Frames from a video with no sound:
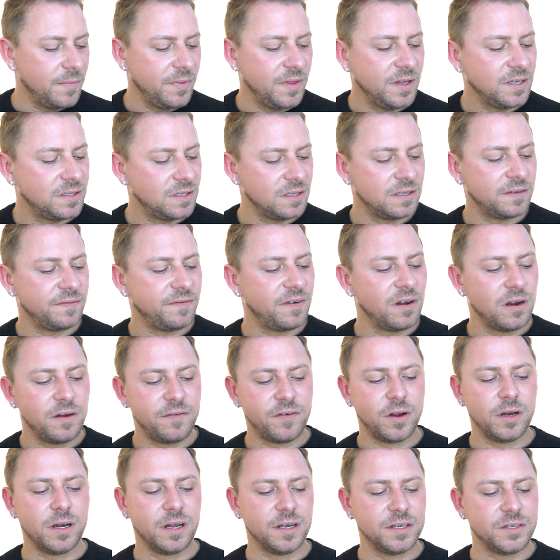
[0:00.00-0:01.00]
This is a very,
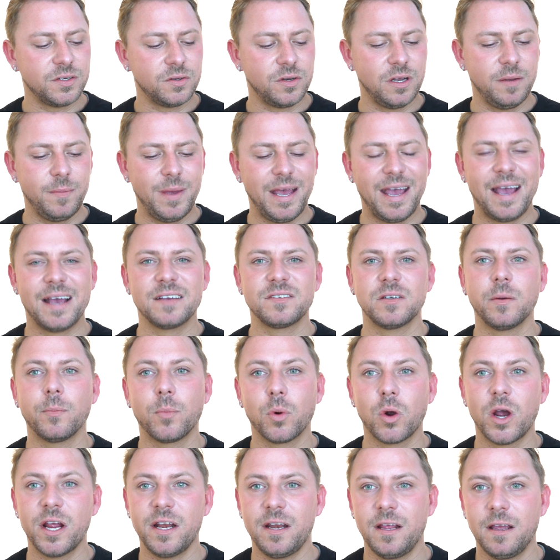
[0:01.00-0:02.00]
very nice cream. It has a
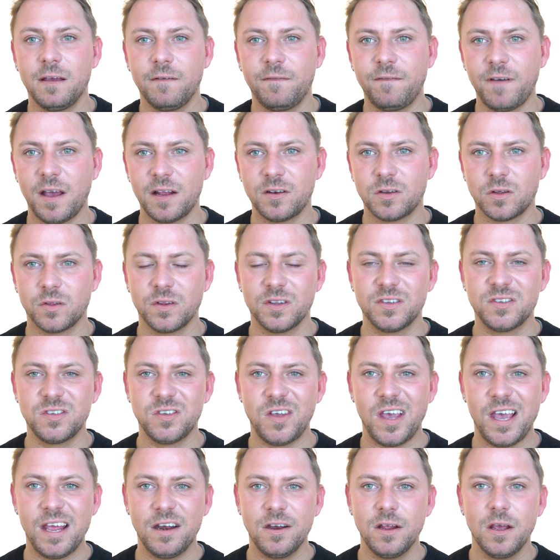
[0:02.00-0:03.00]
brightening effect on the
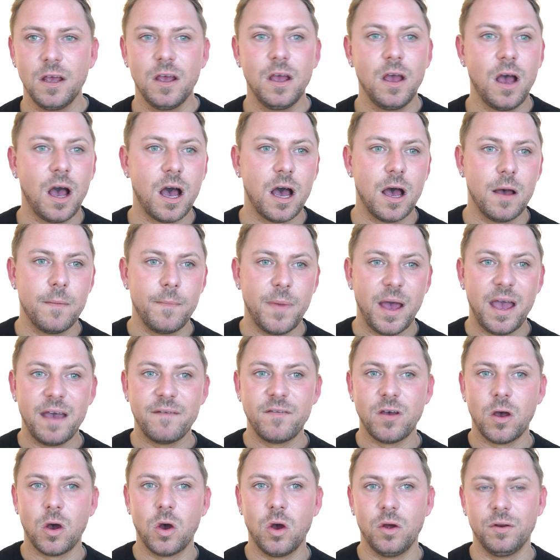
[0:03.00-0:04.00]
skin. I
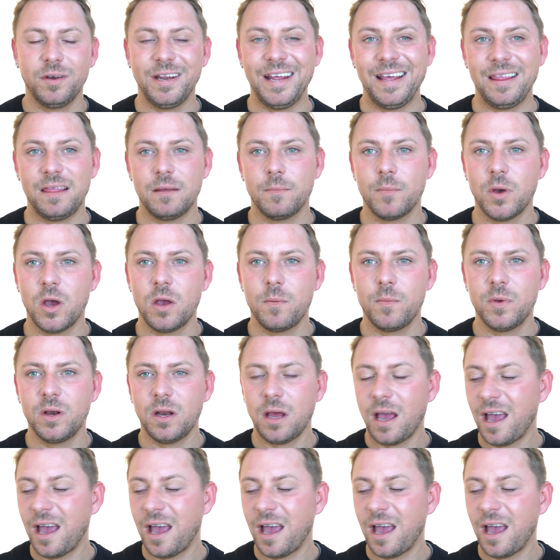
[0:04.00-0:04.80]
have it on at the moment.